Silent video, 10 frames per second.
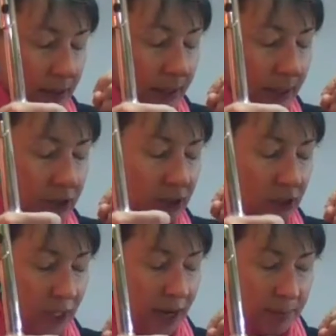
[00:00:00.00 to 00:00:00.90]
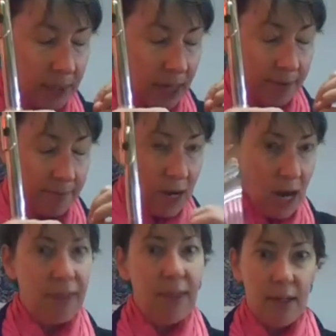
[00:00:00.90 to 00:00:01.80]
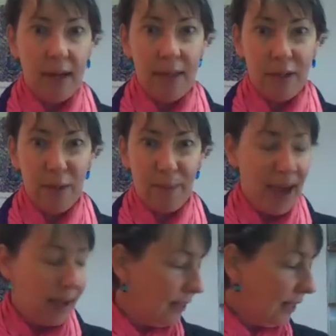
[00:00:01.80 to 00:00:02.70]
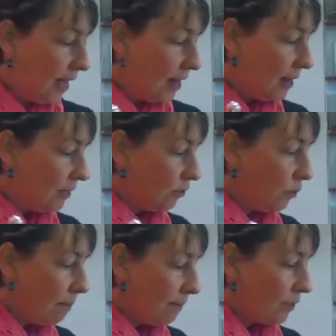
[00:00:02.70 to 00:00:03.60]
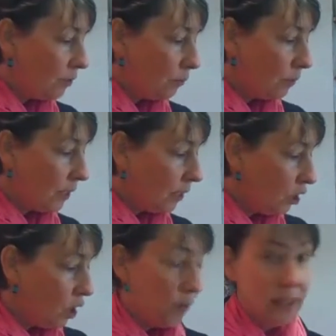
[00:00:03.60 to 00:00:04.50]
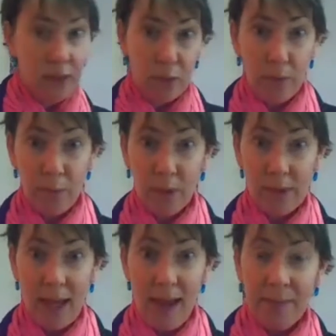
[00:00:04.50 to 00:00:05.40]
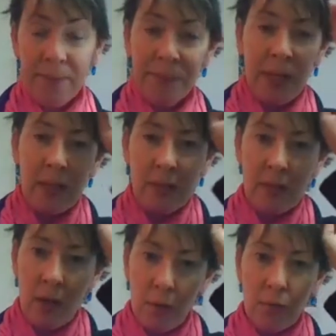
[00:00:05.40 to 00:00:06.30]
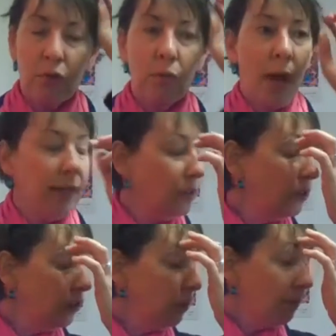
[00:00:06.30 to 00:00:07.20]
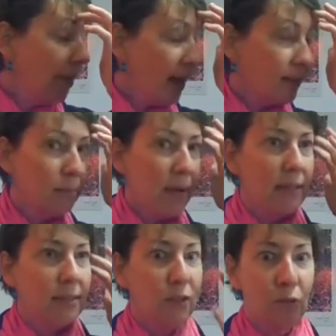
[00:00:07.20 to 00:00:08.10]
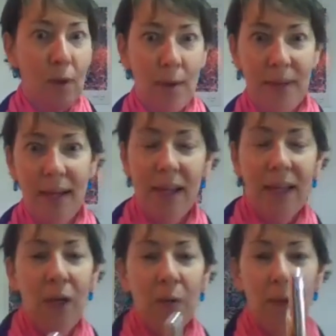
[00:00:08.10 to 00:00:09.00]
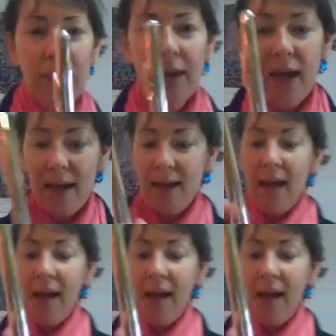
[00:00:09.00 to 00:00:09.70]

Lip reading: it just comes out of nothing and then you're back again into a mezzo forte, going into a forte. So try to maximize the drama with a